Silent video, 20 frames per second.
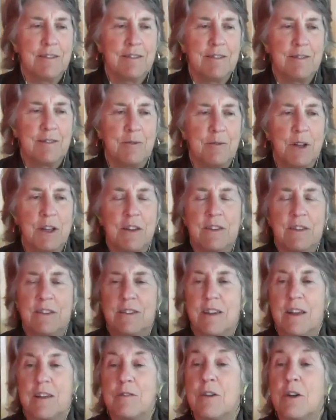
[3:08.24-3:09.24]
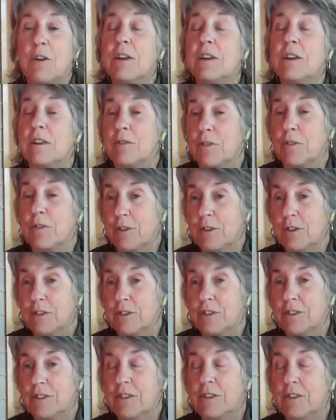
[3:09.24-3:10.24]
We can say very
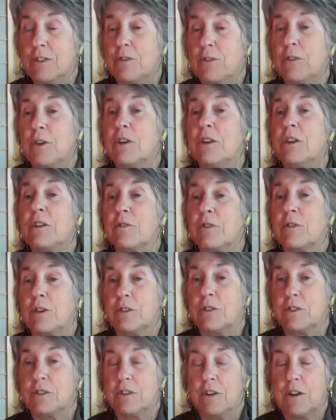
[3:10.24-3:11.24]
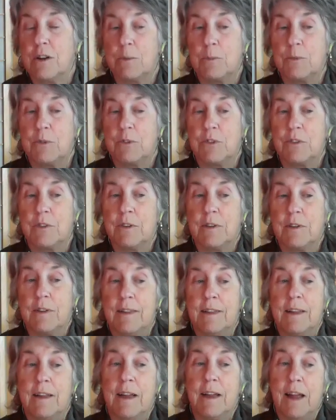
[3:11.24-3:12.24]
difficult. These are very difficult times.
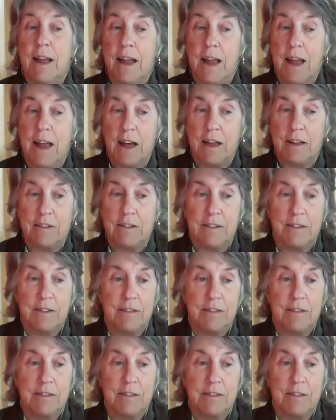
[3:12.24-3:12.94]
And